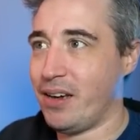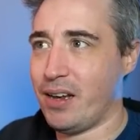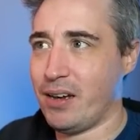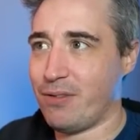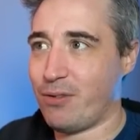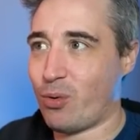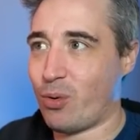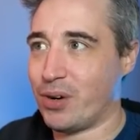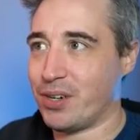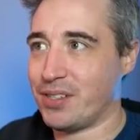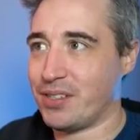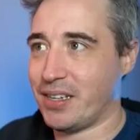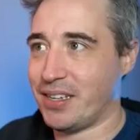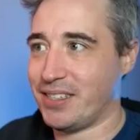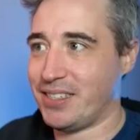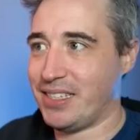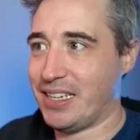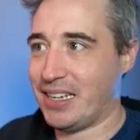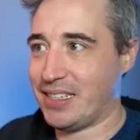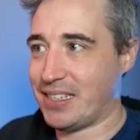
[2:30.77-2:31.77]
And of course, a
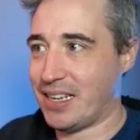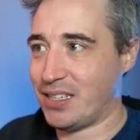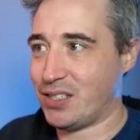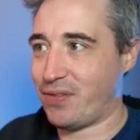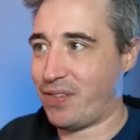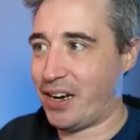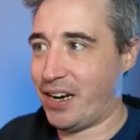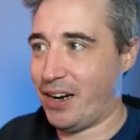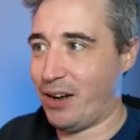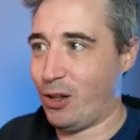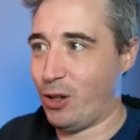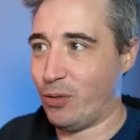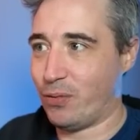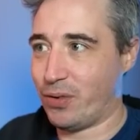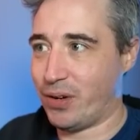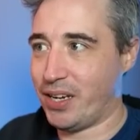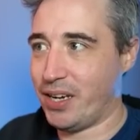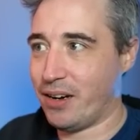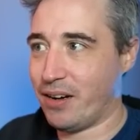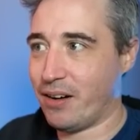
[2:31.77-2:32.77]
CSS file
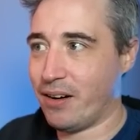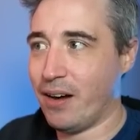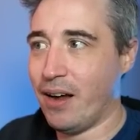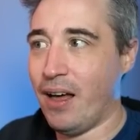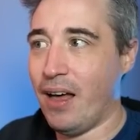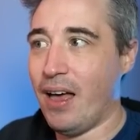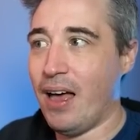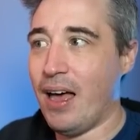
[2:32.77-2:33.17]
over here